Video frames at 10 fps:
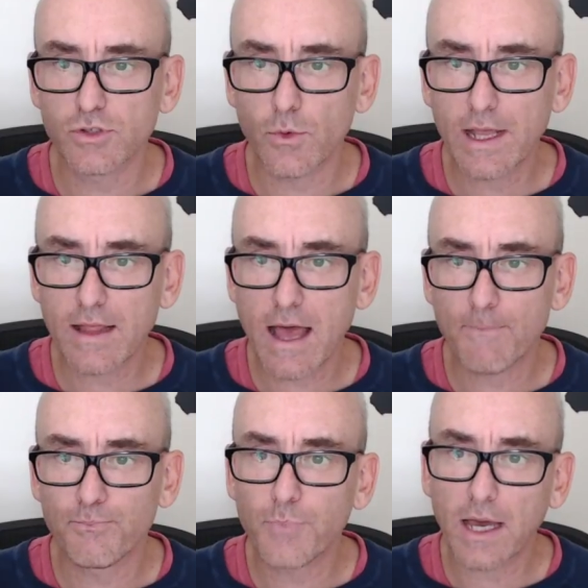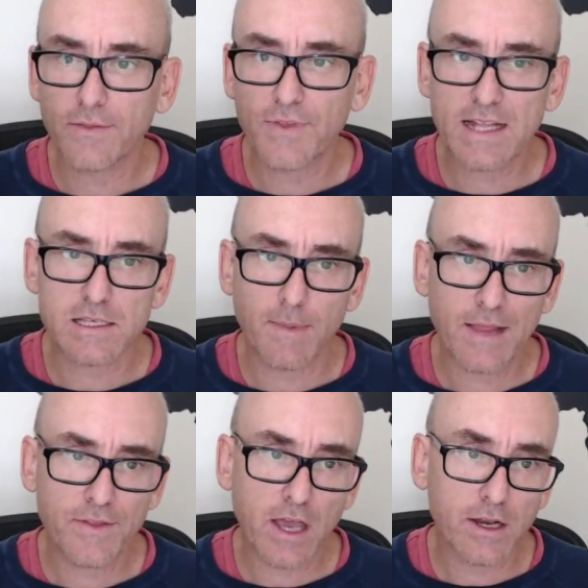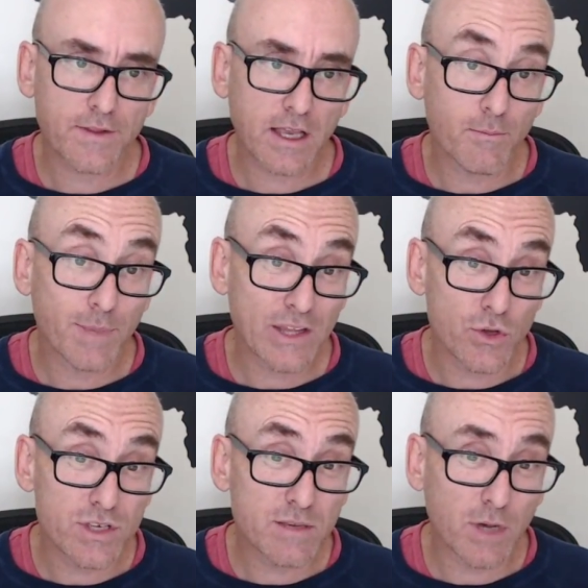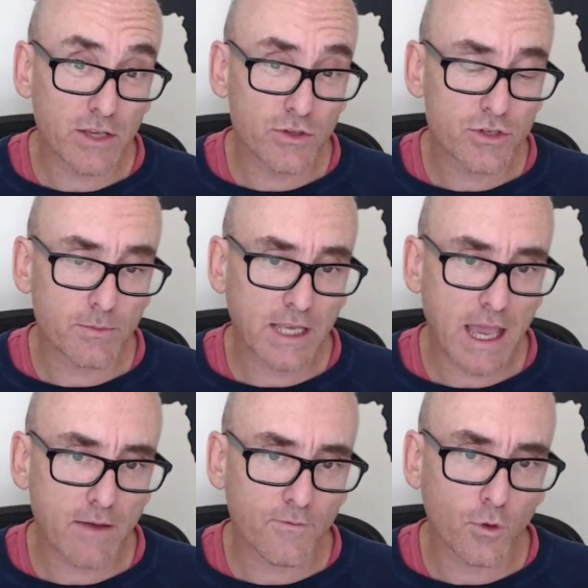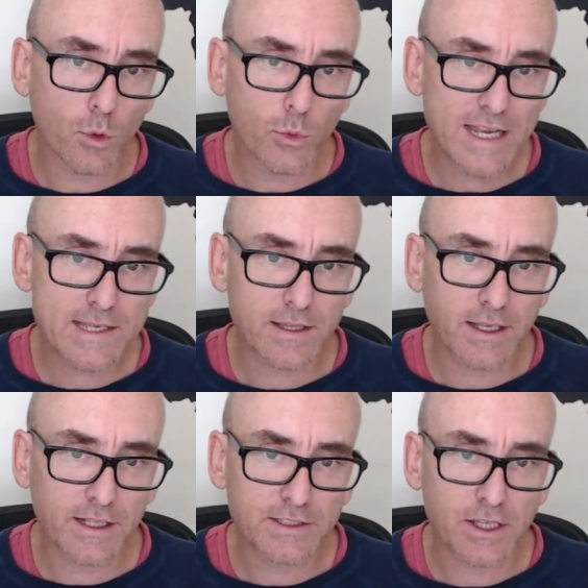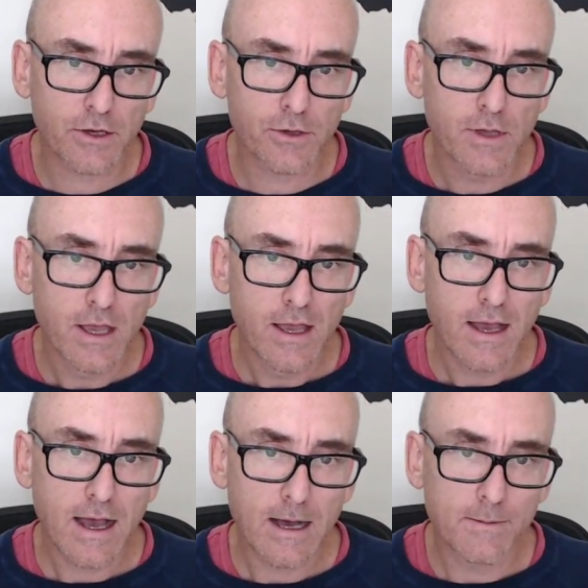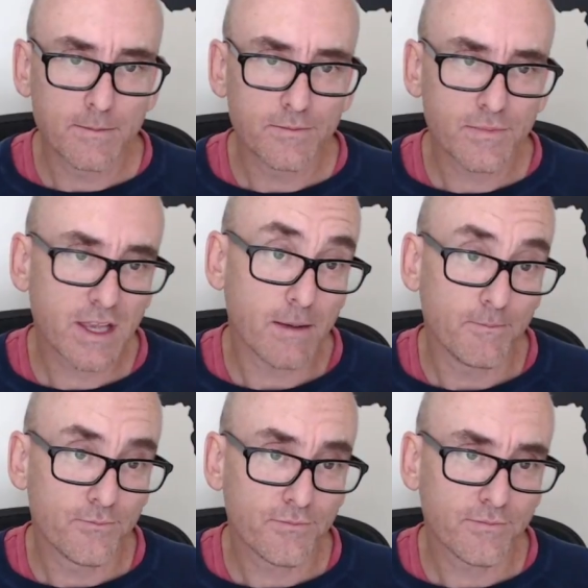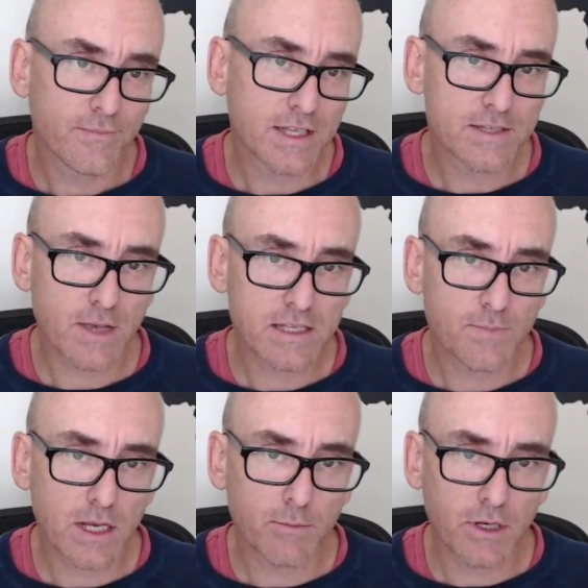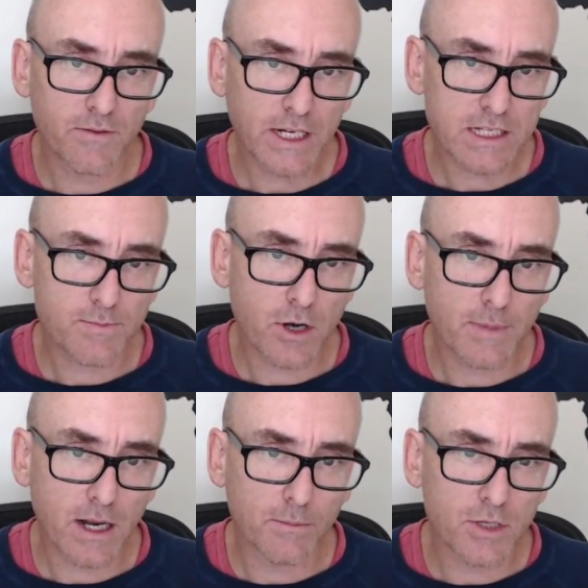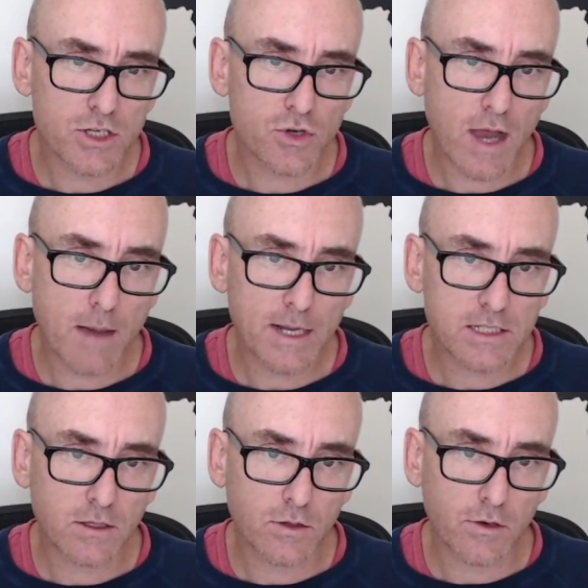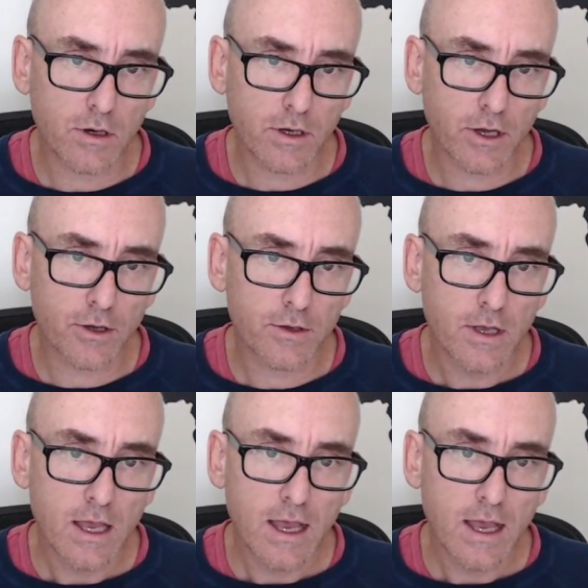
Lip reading: doing that, but that's about the only thing I've been using my YouTube account for recently. So yeah, it's been a bit of an experiment. I'm not sure how much longer I'll go.